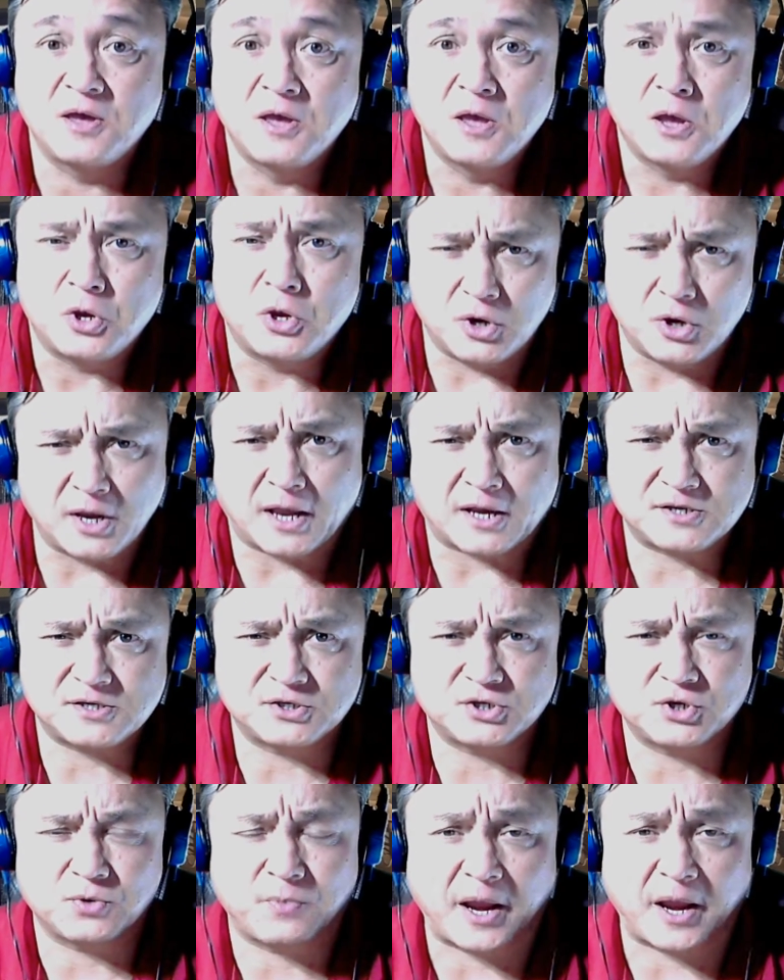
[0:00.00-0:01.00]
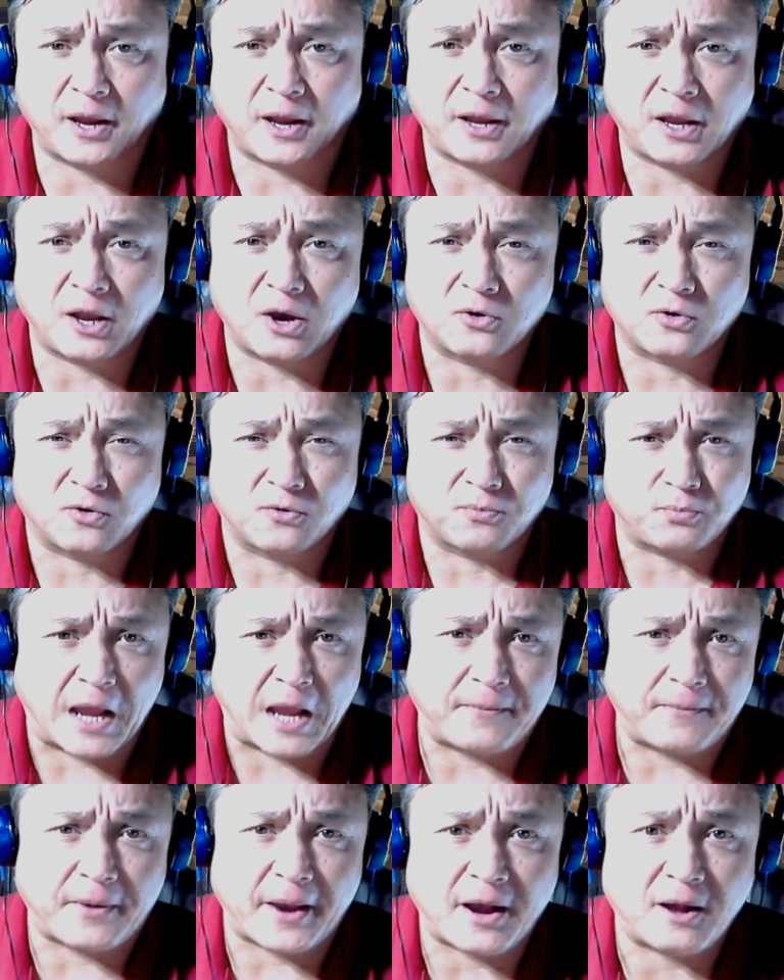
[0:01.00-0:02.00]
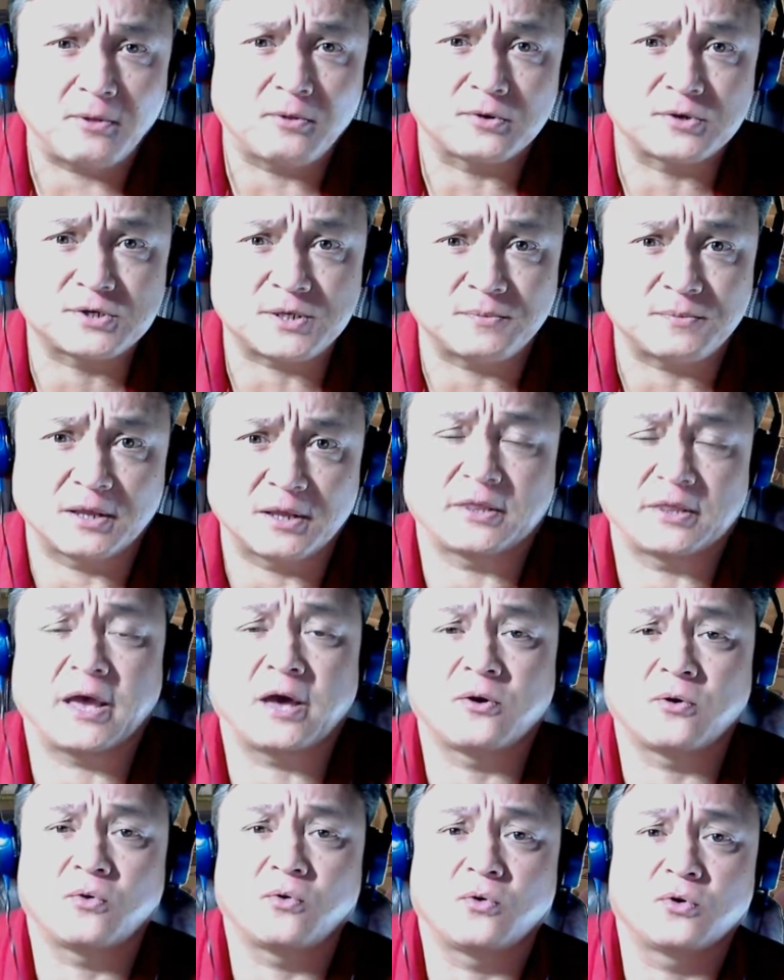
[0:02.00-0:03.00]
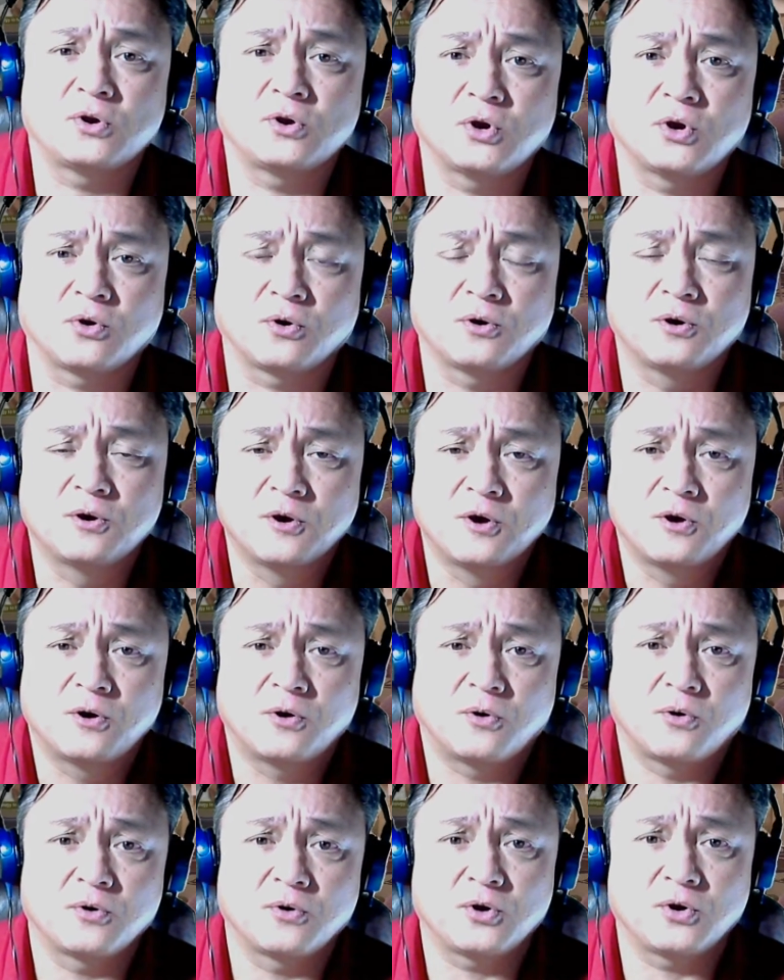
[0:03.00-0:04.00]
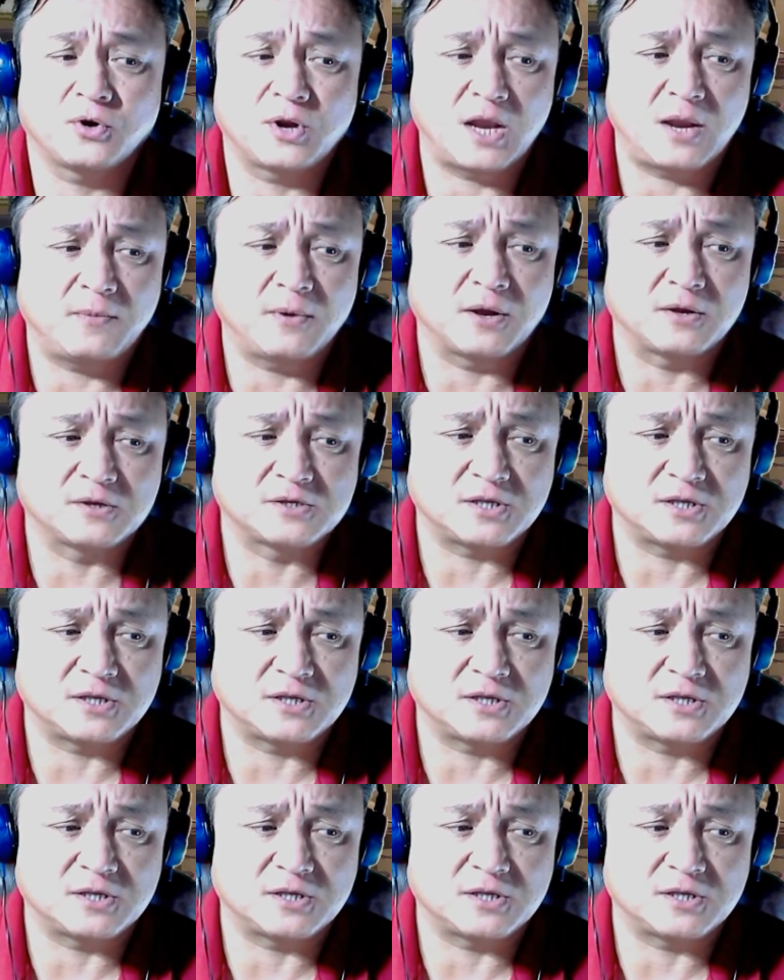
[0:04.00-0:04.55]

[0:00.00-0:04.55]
need to access your bank account or PayPal or something like that, or your email.